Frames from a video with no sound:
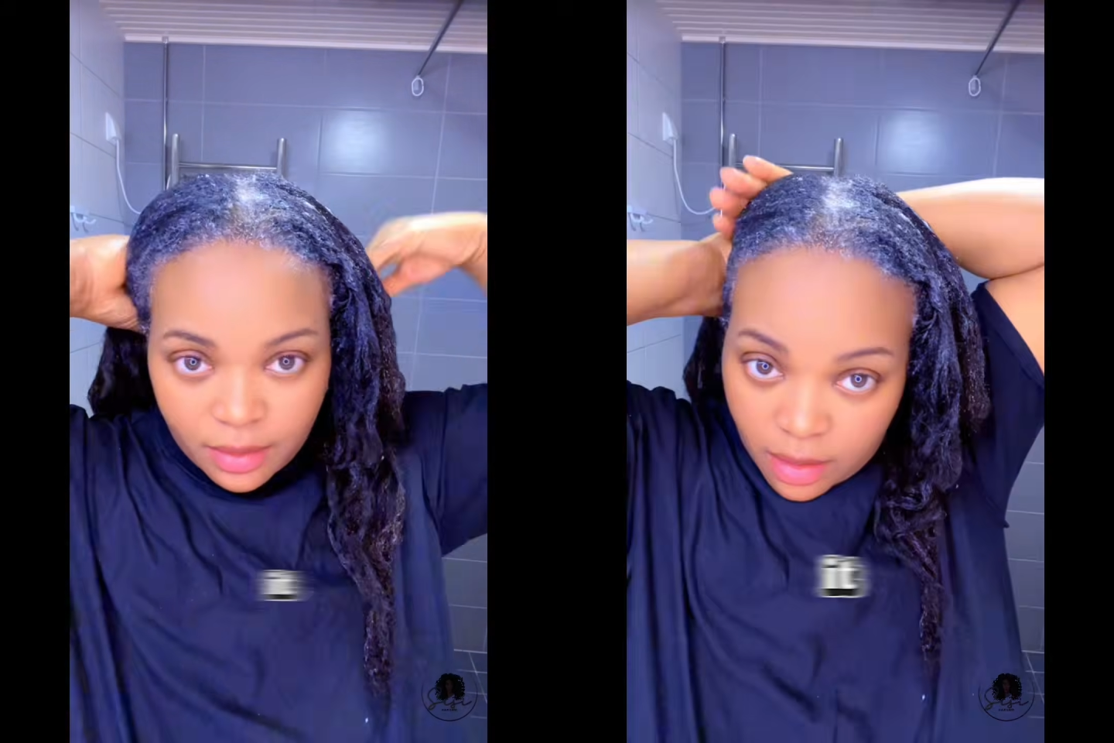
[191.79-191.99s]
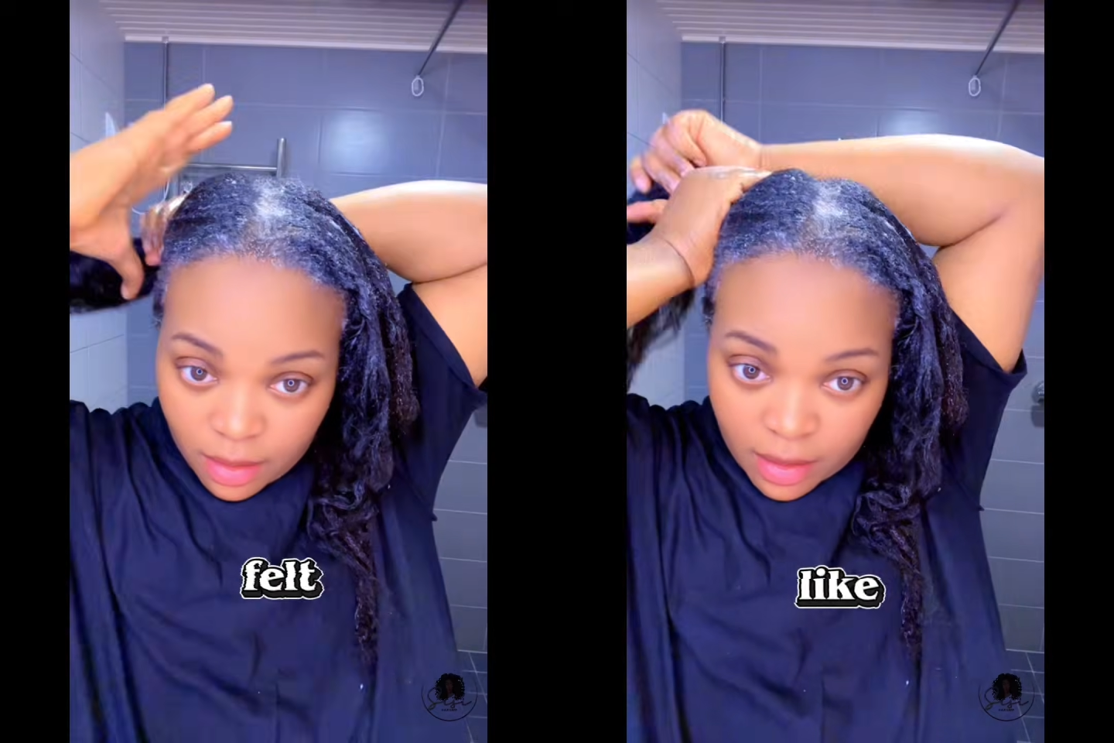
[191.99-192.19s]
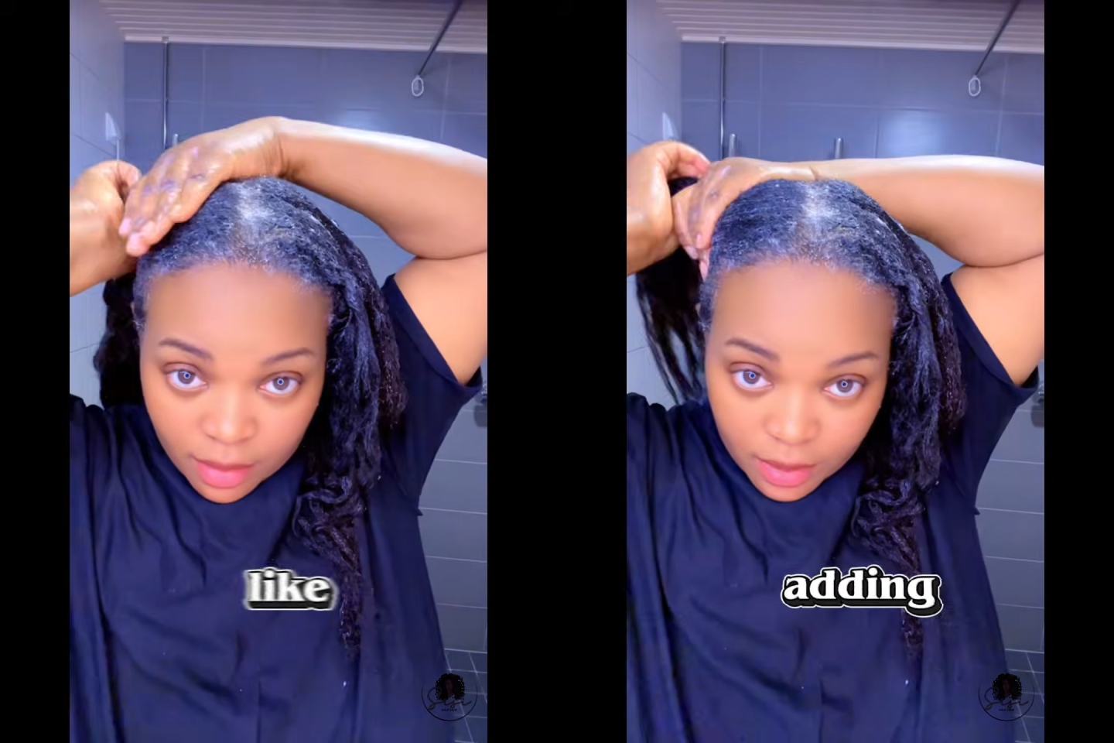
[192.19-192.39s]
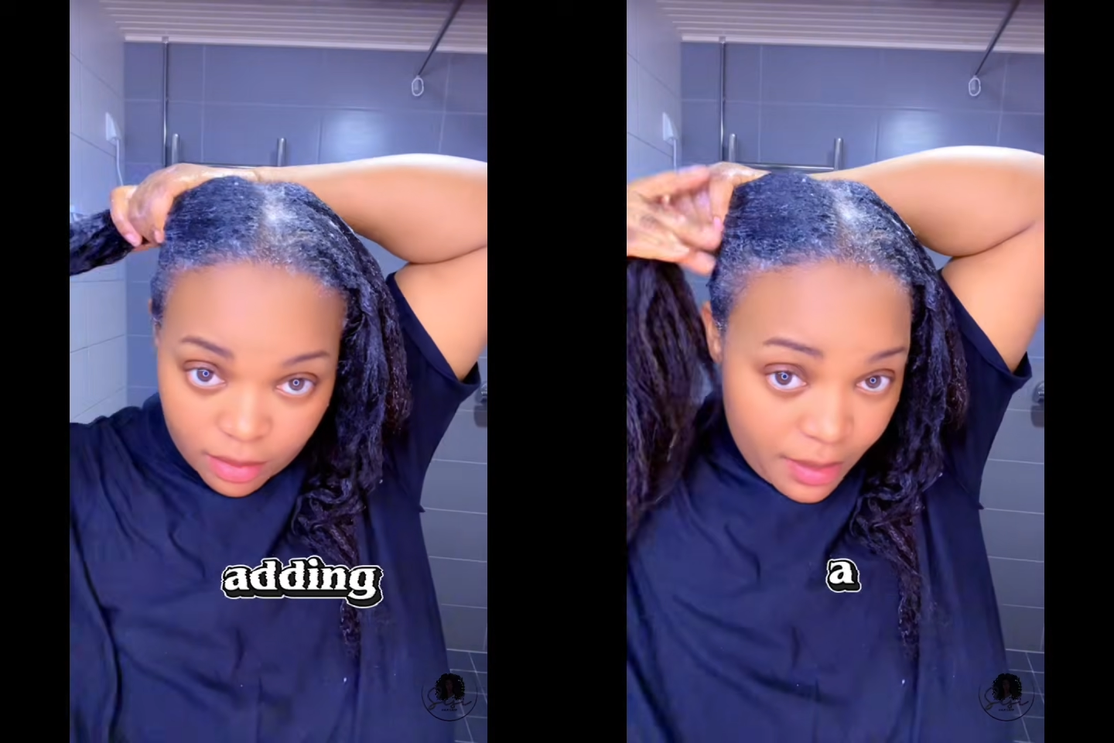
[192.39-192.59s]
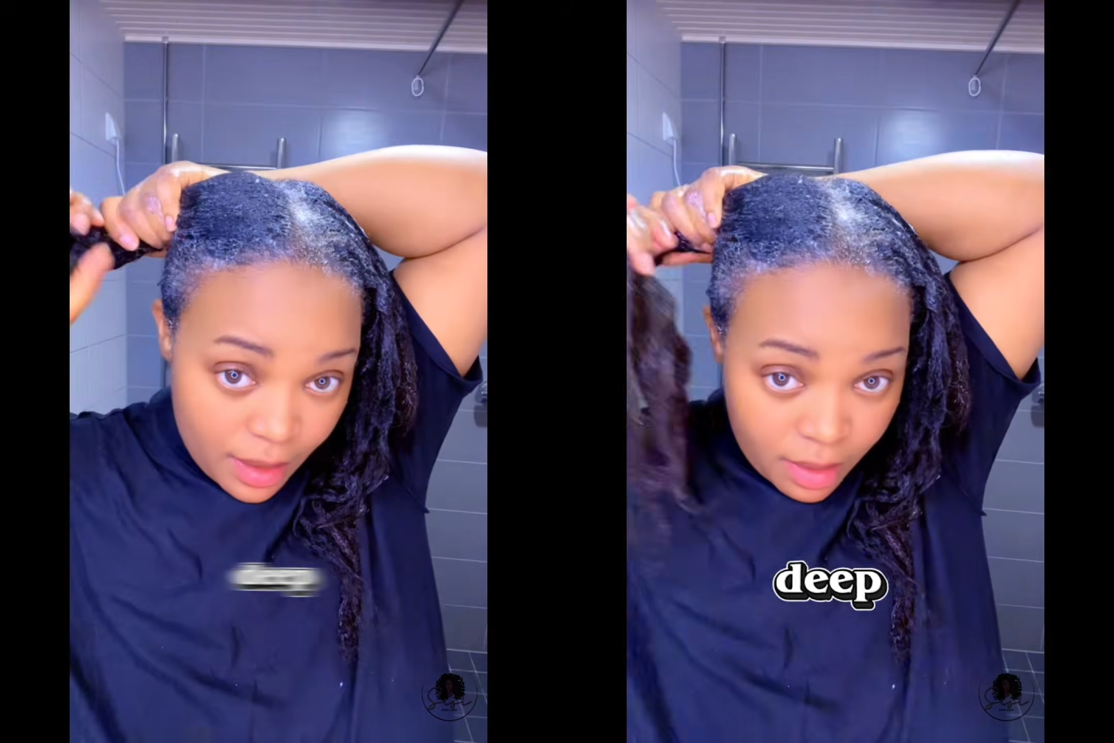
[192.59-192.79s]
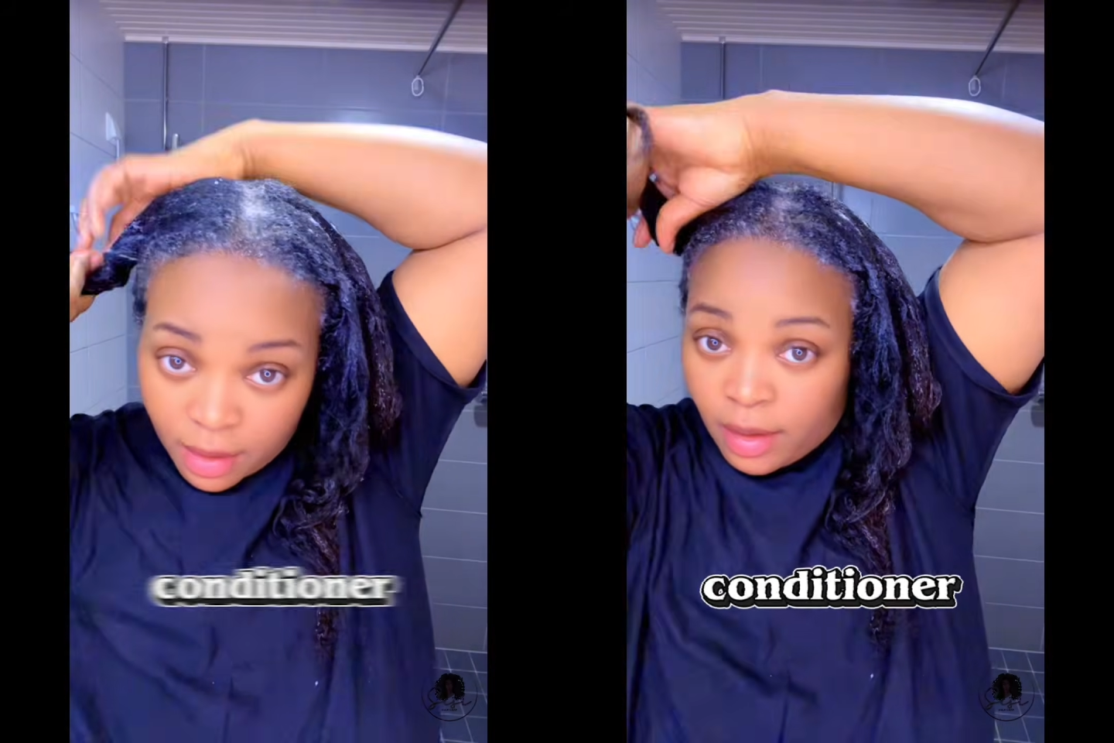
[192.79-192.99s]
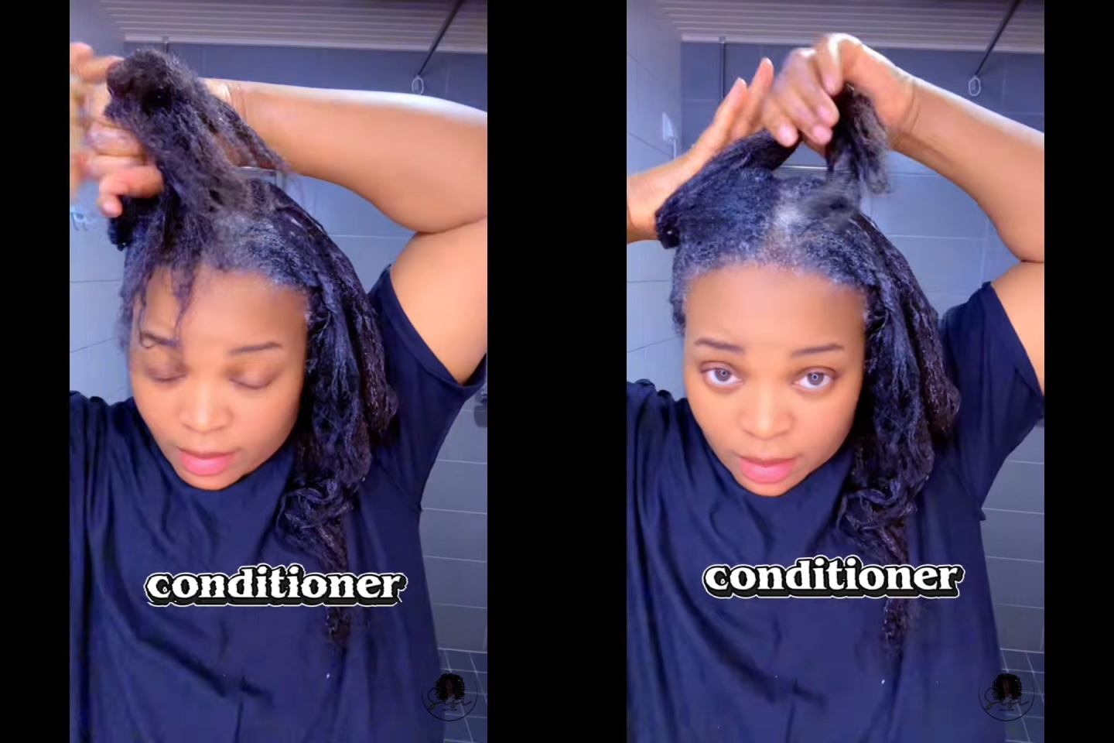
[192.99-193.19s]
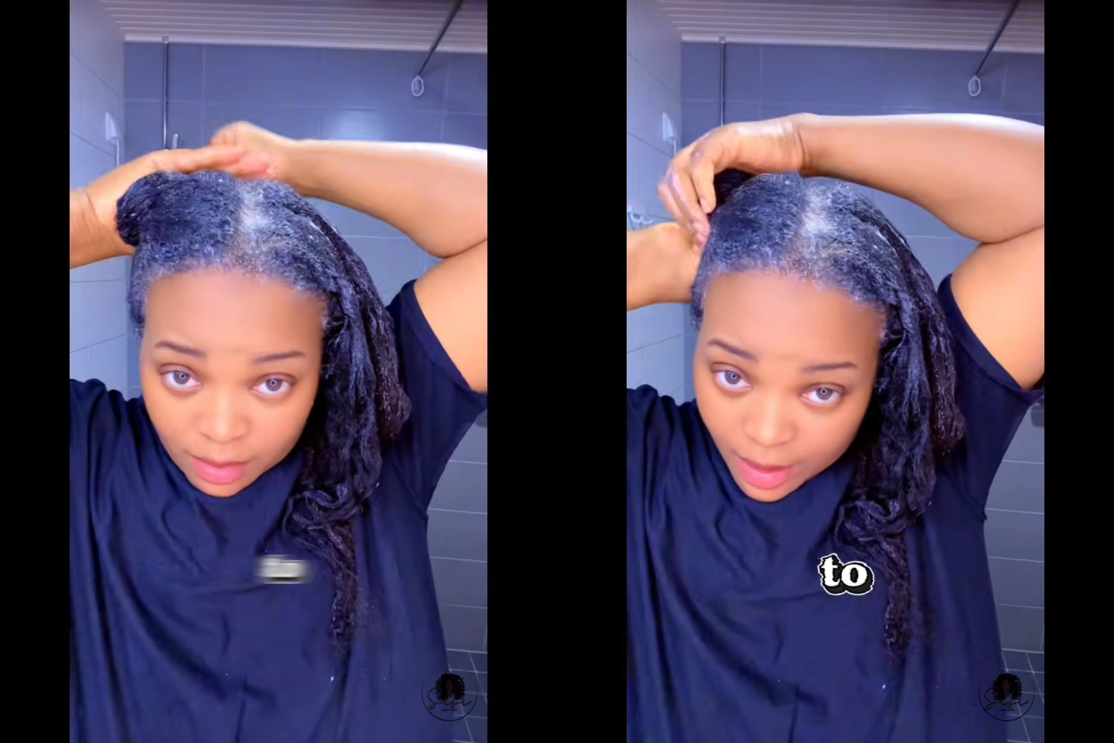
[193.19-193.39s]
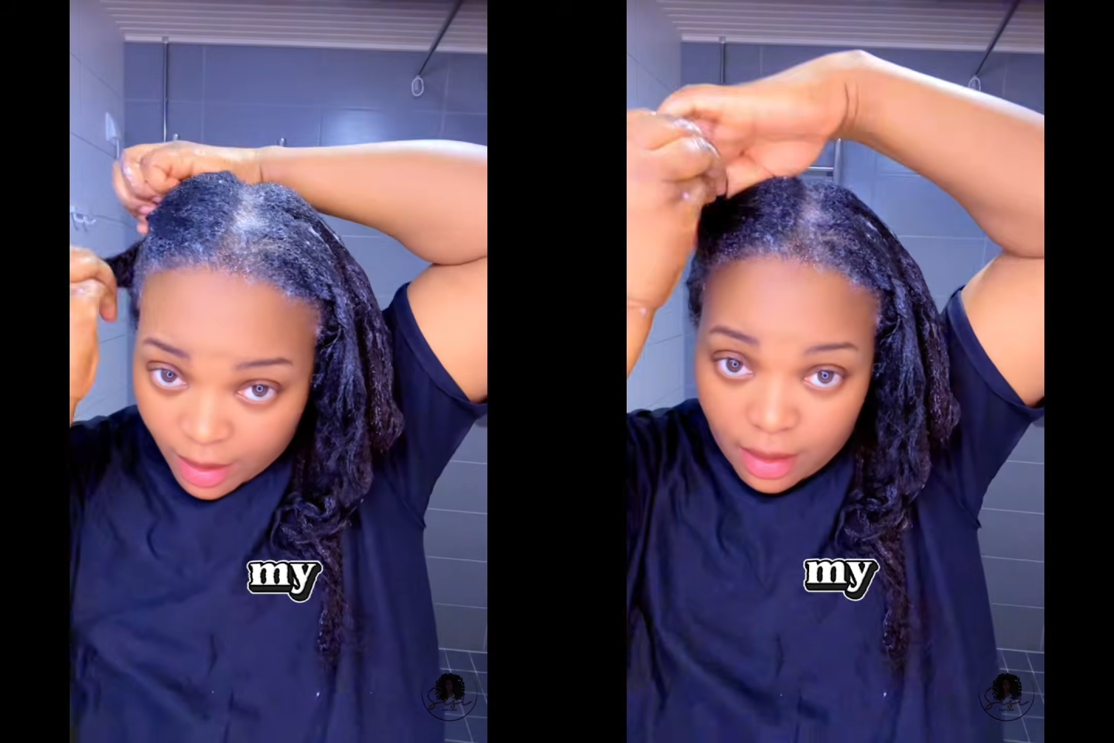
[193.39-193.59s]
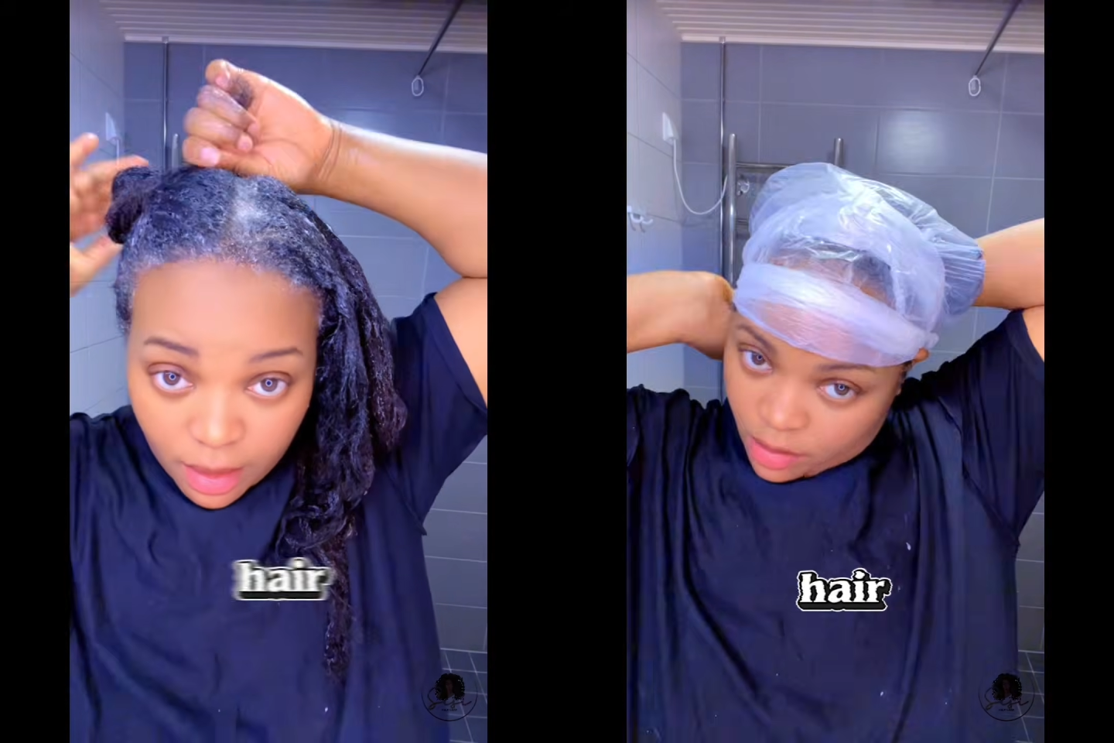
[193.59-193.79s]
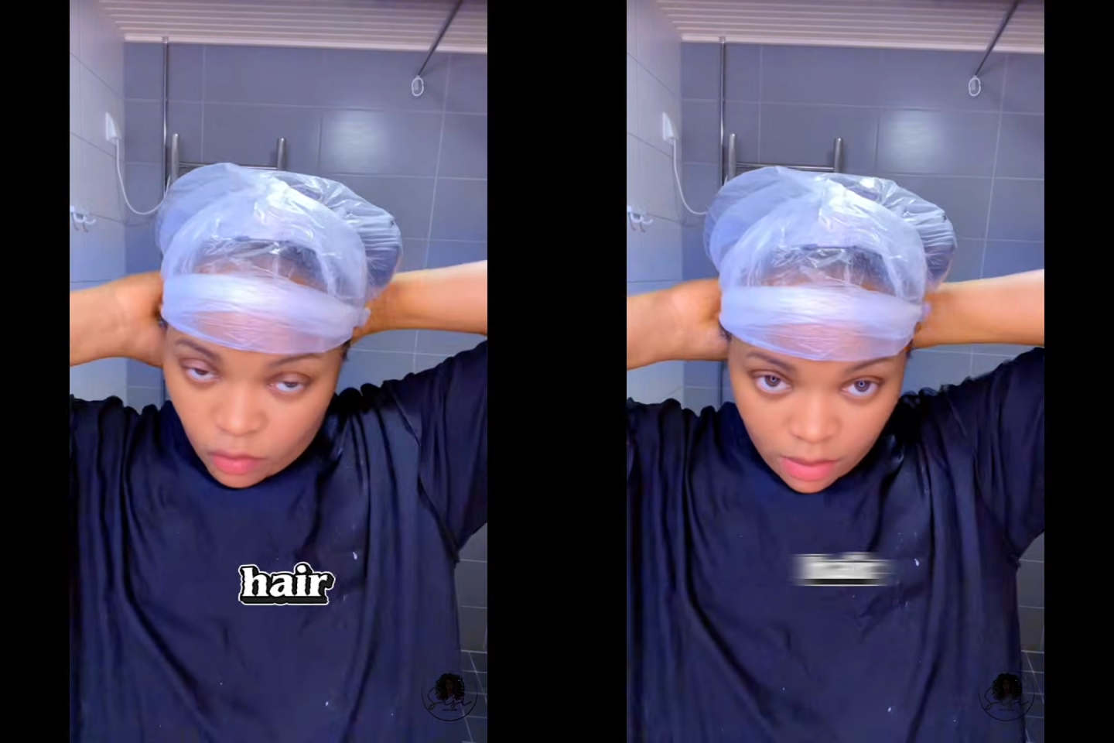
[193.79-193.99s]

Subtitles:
It felt like adding a deep conditioner to my hair.